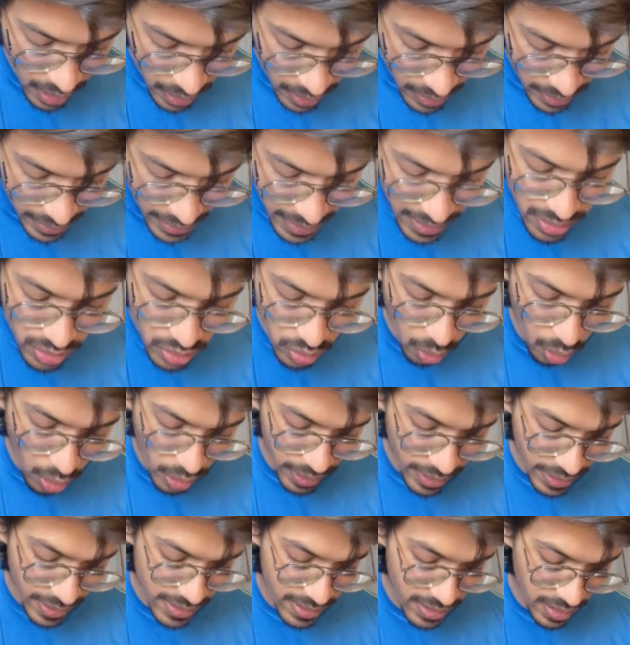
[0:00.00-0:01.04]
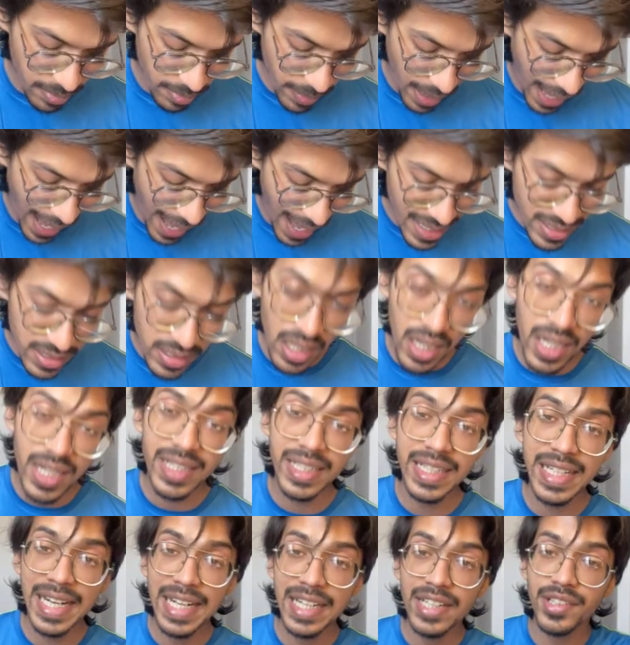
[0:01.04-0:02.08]
This organism has a
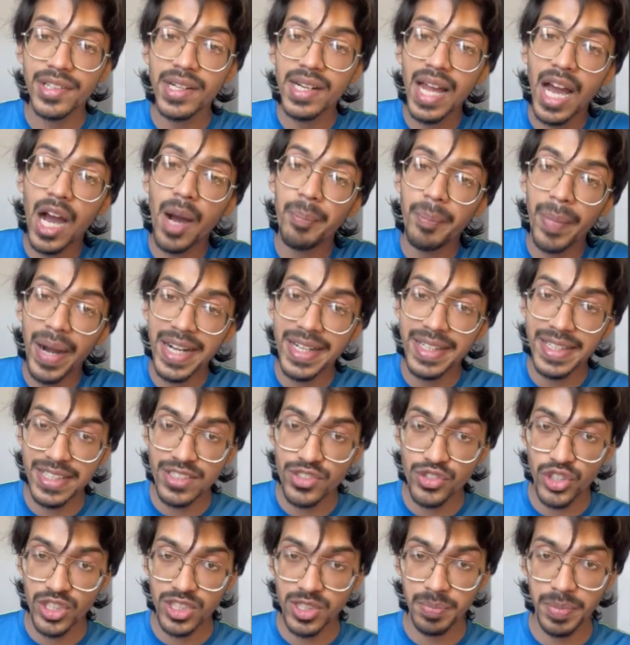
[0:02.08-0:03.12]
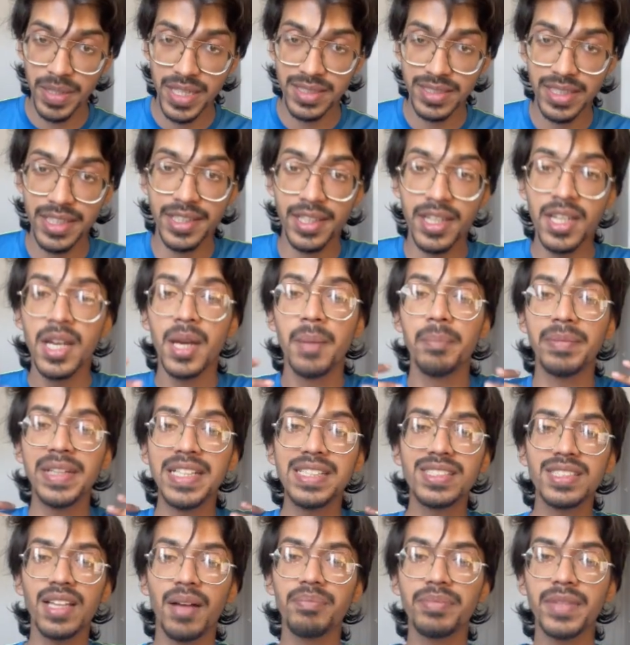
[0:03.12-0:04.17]
lateral appendages present,
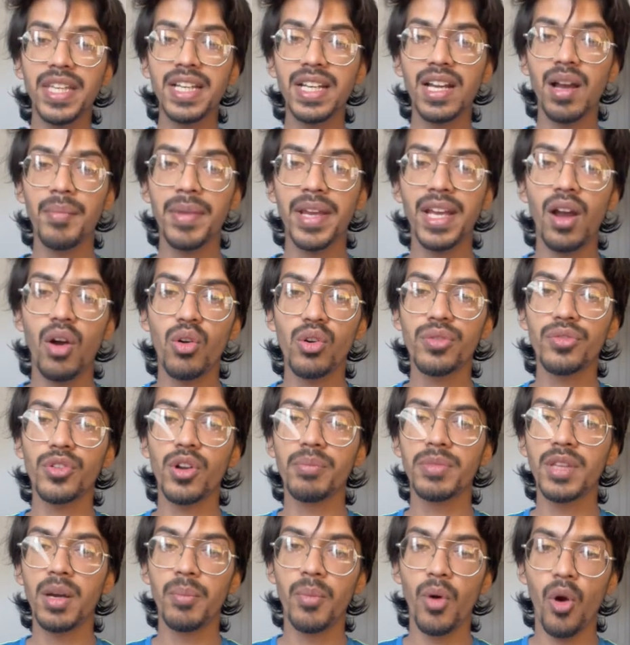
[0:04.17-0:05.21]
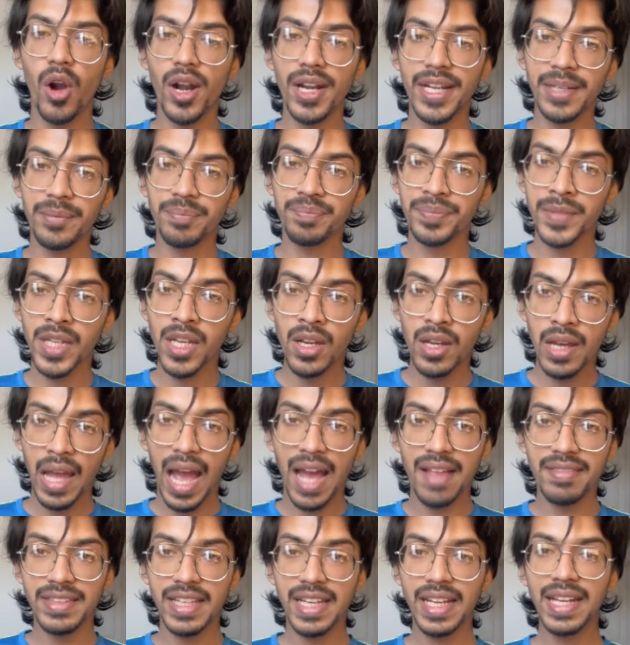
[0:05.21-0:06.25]
means something coming out from the body,
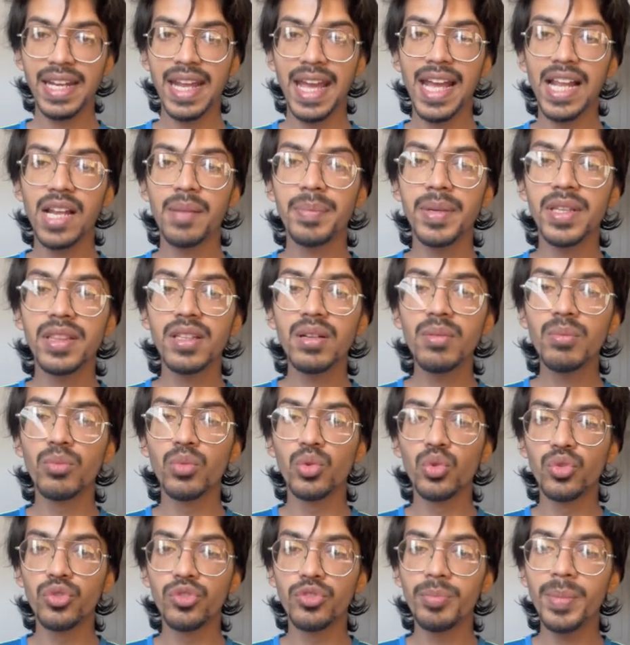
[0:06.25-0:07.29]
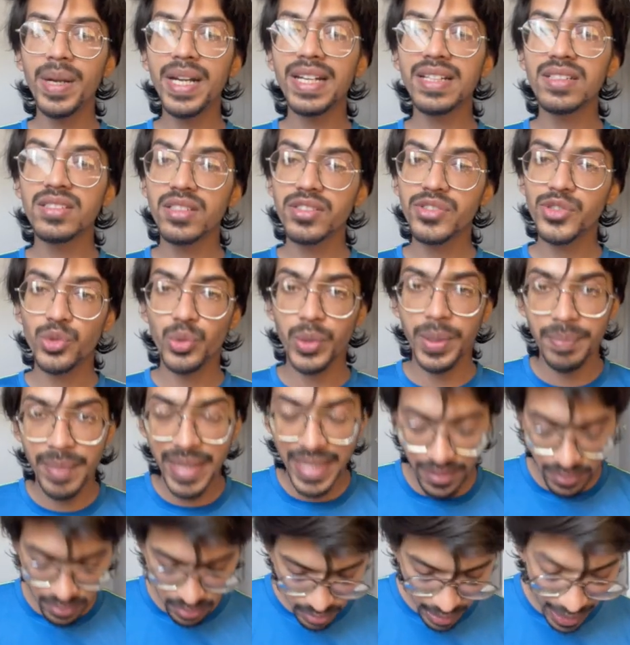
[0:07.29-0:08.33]
and they can help in the movement and the
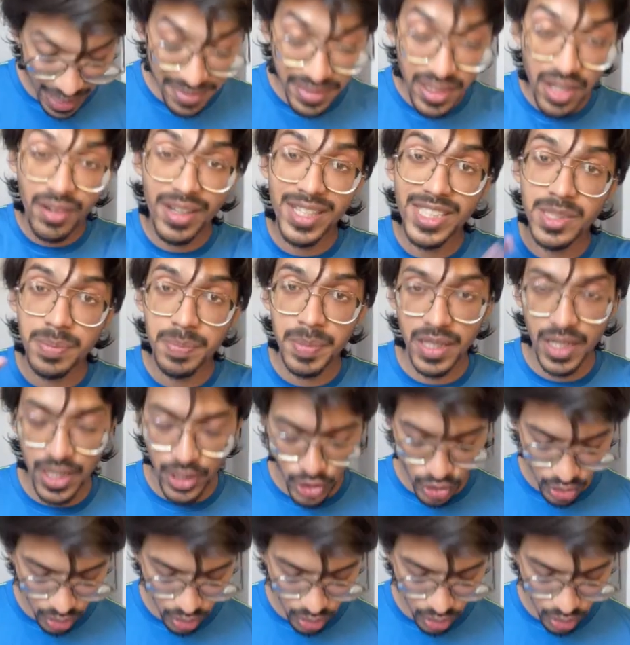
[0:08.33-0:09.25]
swimming and the respiration